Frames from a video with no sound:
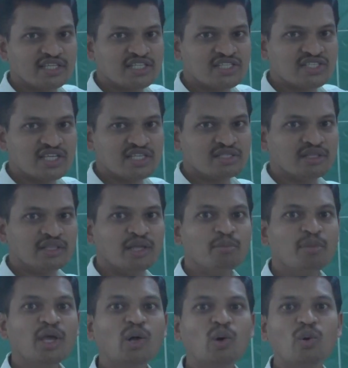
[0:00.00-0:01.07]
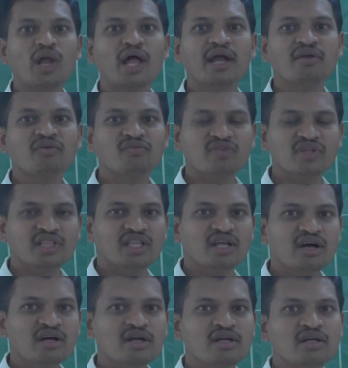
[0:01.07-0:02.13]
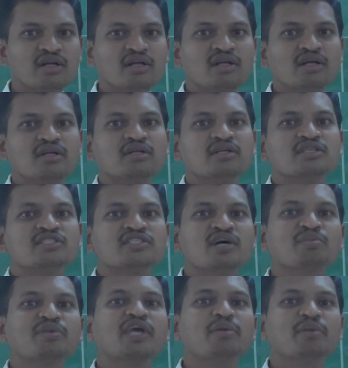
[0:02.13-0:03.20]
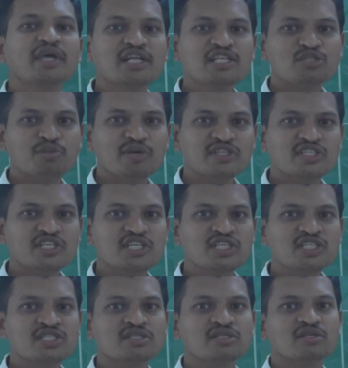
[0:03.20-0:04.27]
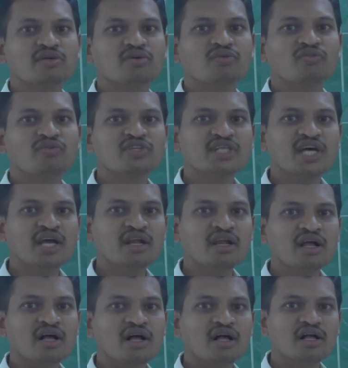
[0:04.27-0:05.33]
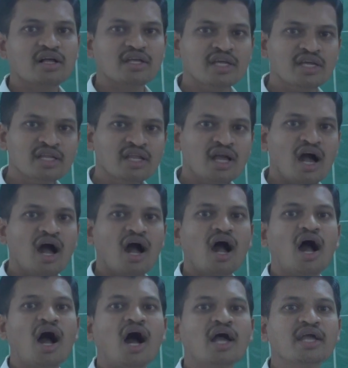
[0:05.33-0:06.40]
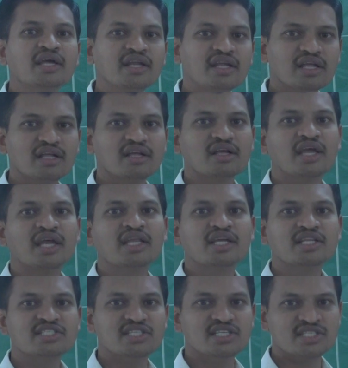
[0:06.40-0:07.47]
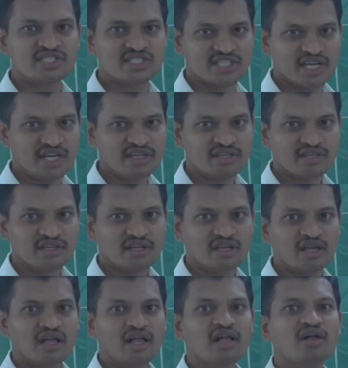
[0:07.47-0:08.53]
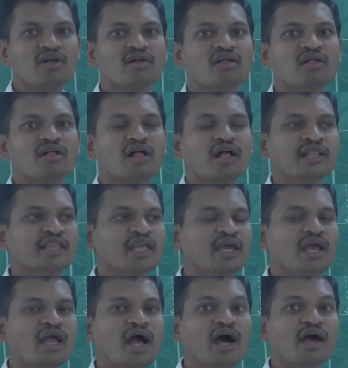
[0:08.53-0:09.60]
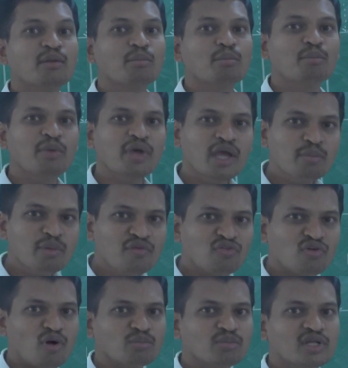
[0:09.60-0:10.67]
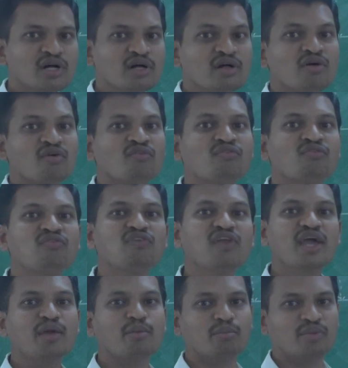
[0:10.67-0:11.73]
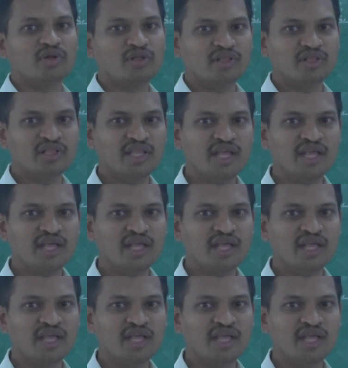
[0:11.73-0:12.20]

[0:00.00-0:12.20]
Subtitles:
this stage, they may collide with some chemical species which are in higher energy state, and they are maybe from the flame